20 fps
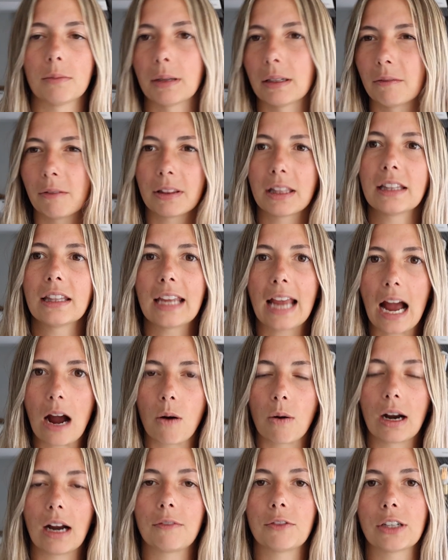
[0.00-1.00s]
but within the
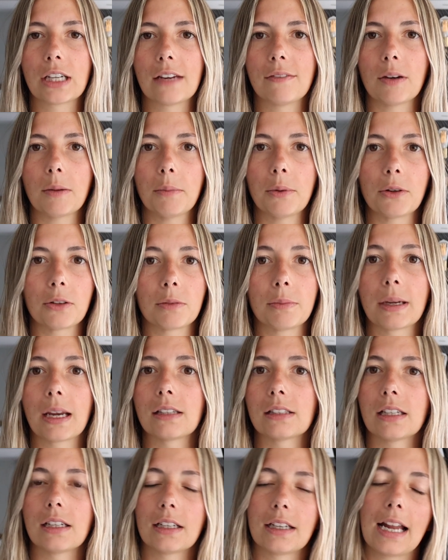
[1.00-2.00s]
hour after giving birth
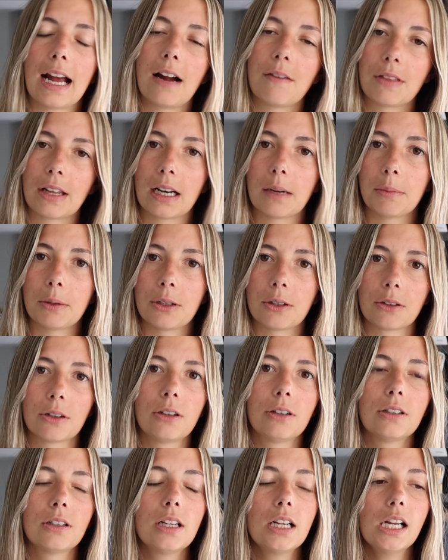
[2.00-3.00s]
because I didn't have that
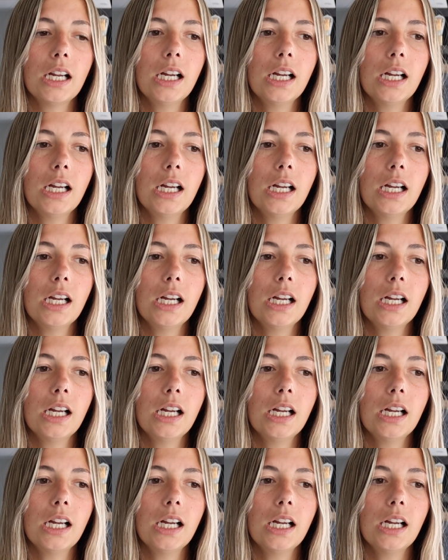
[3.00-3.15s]
epidural.